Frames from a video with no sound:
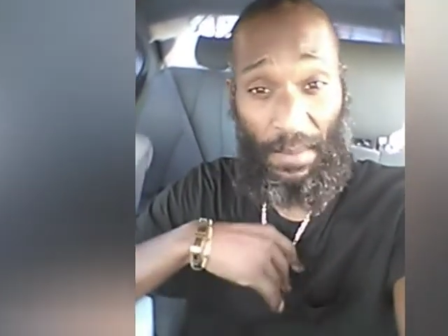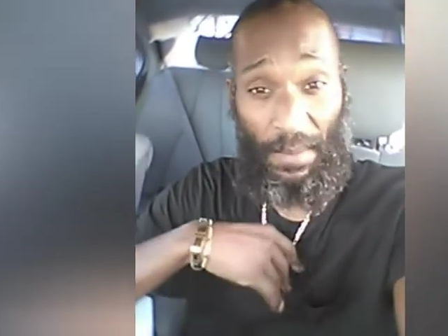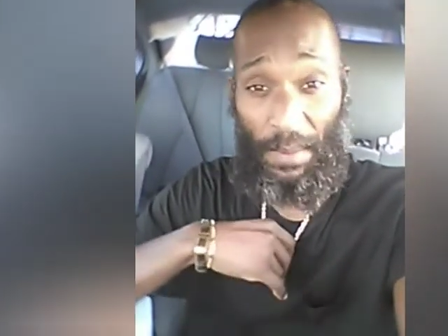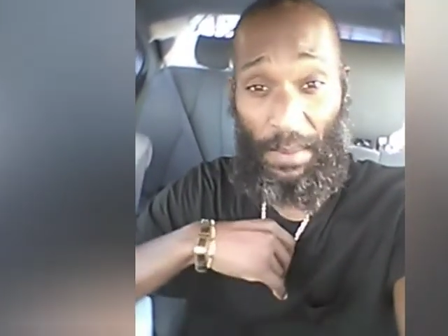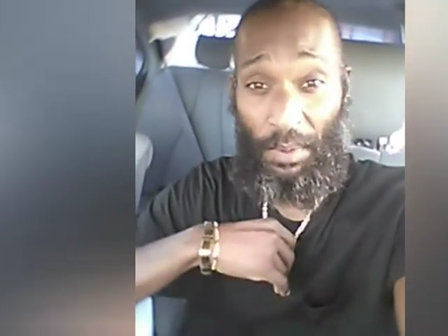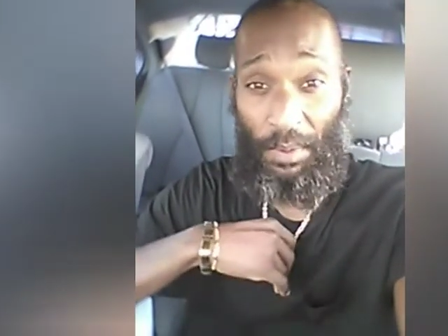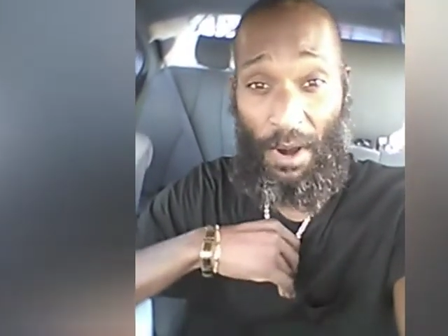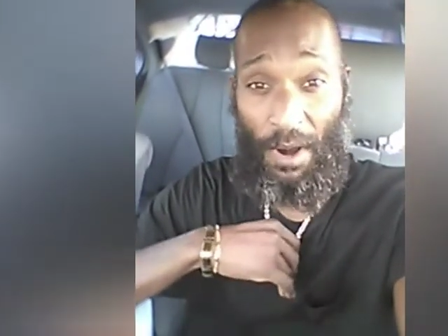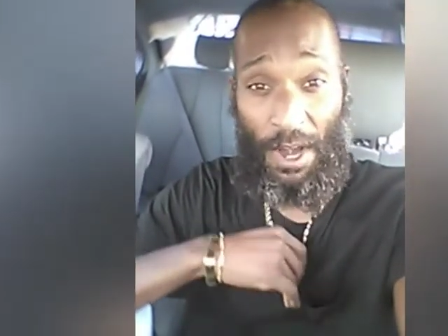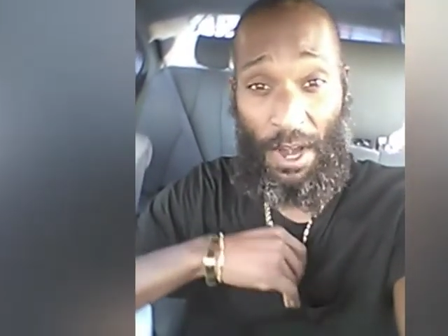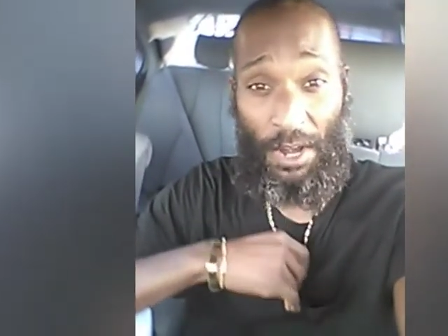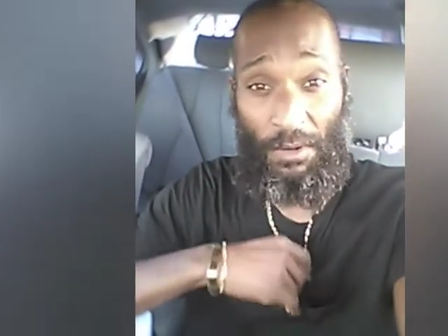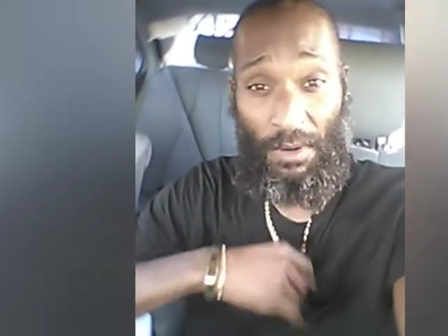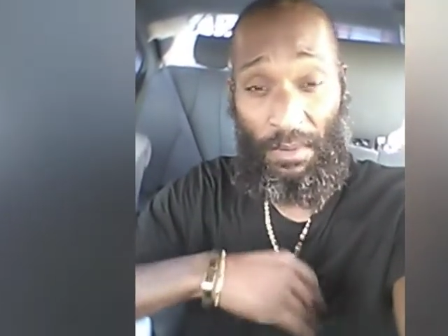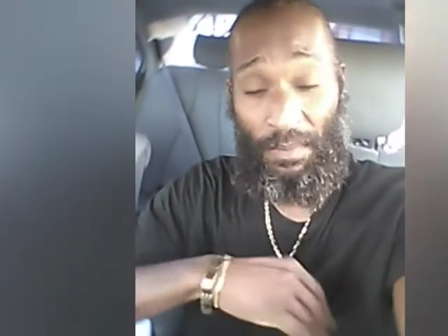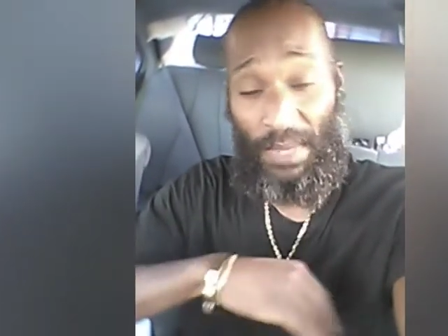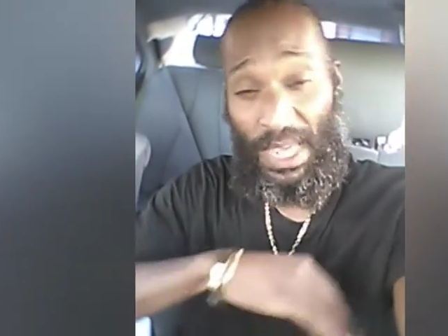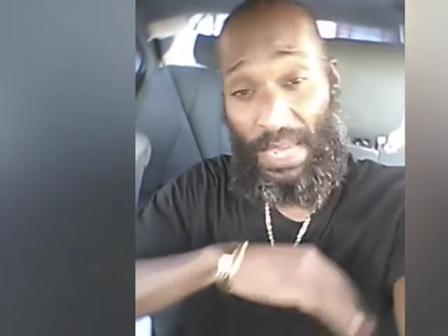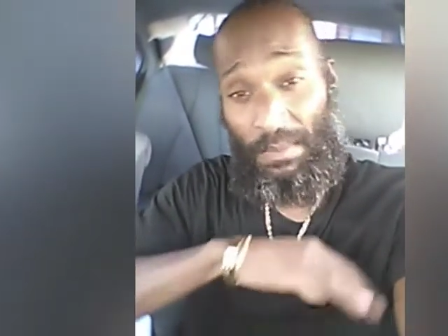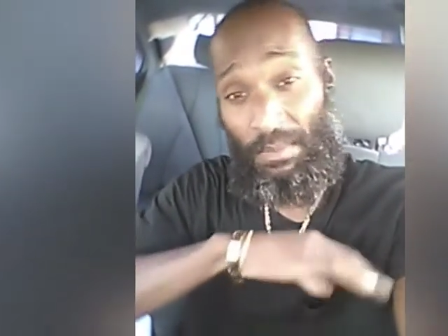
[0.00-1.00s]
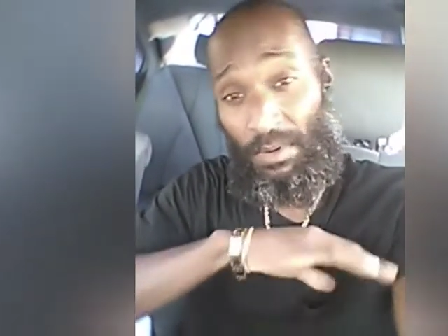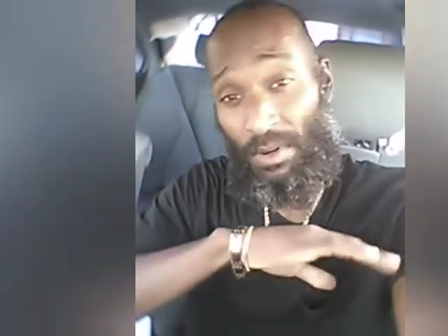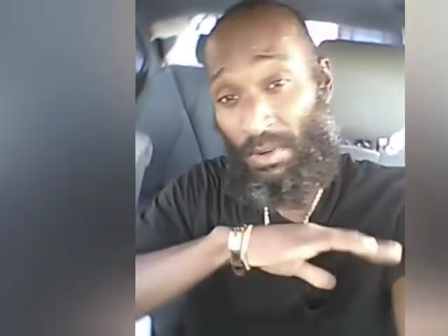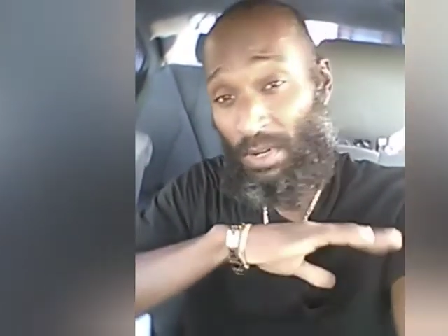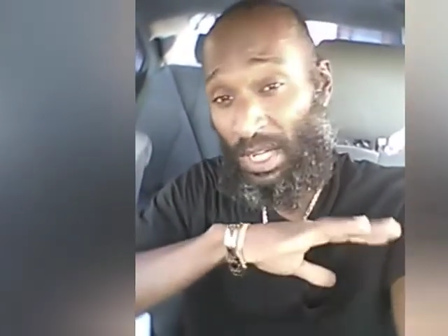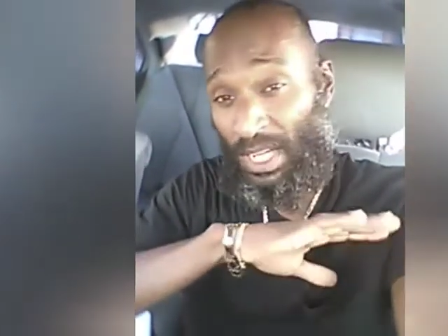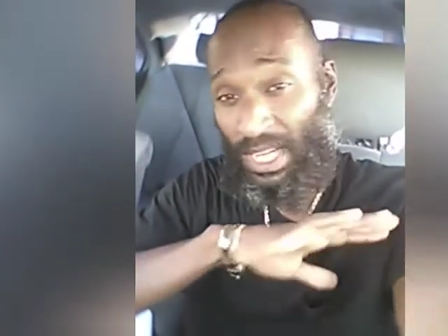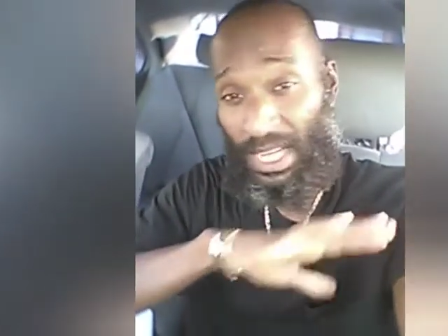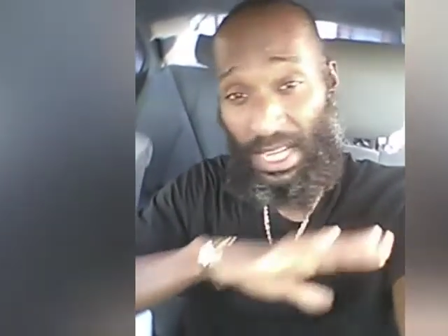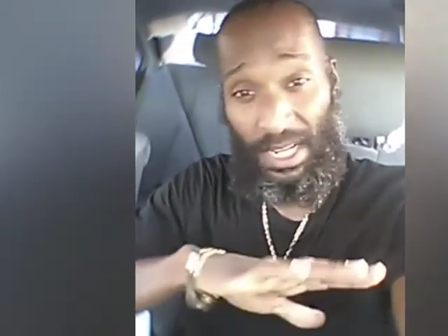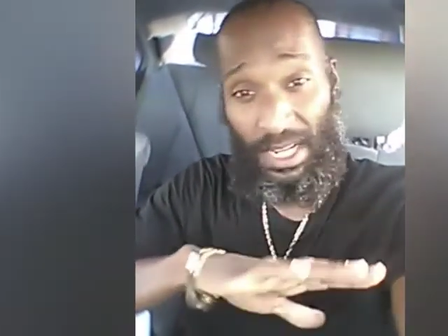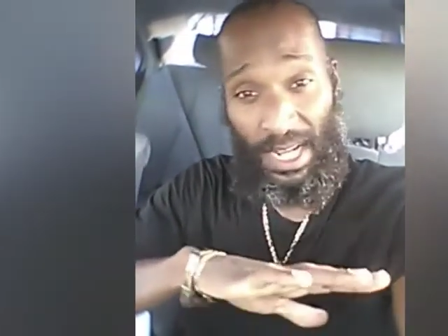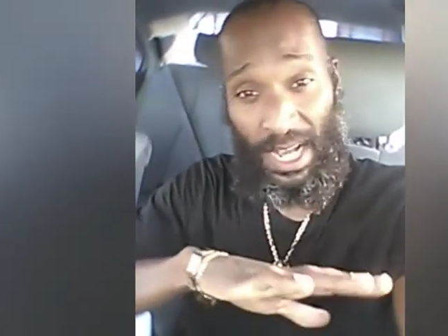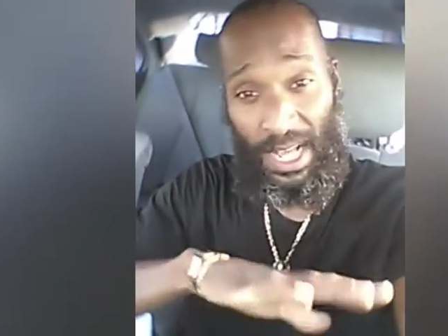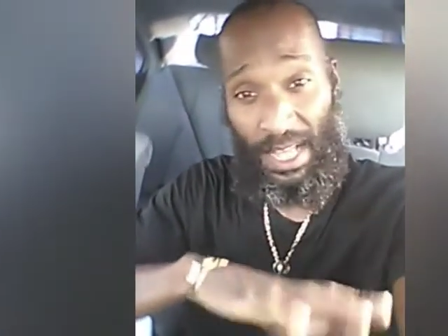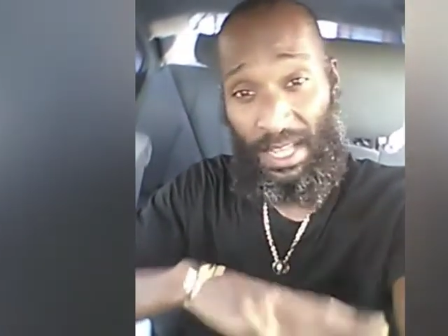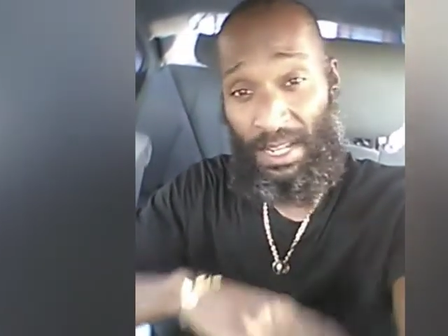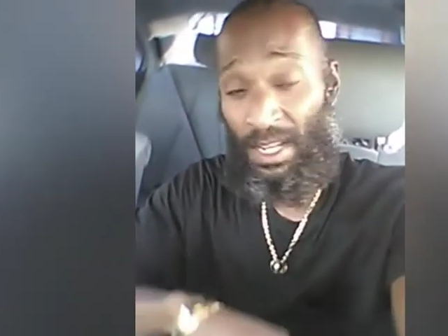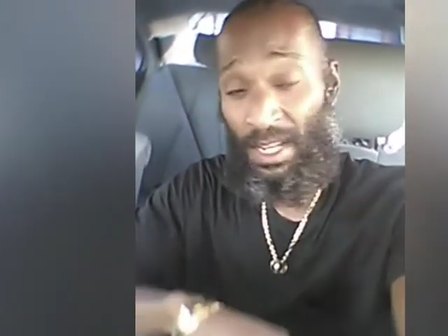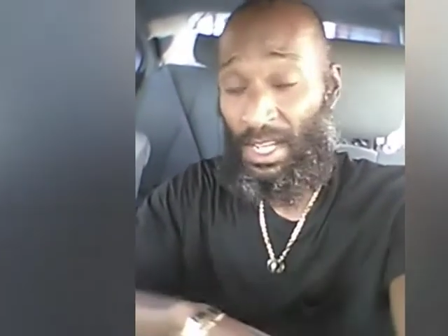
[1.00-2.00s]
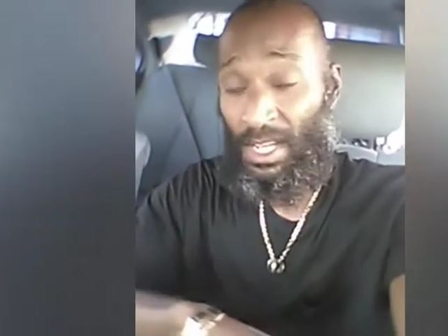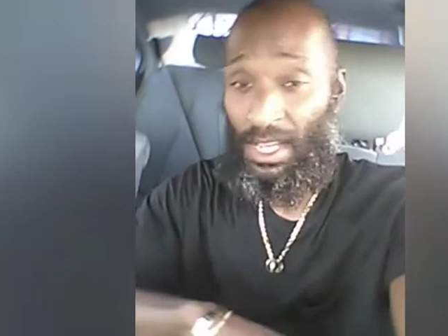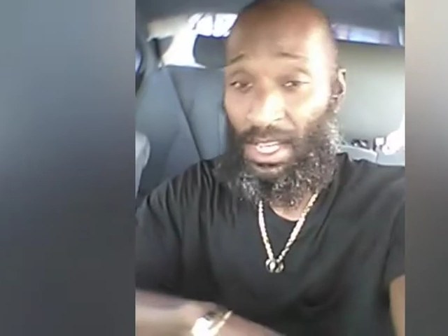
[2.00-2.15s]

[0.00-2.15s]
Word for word: I am a partner in people, hundred dollar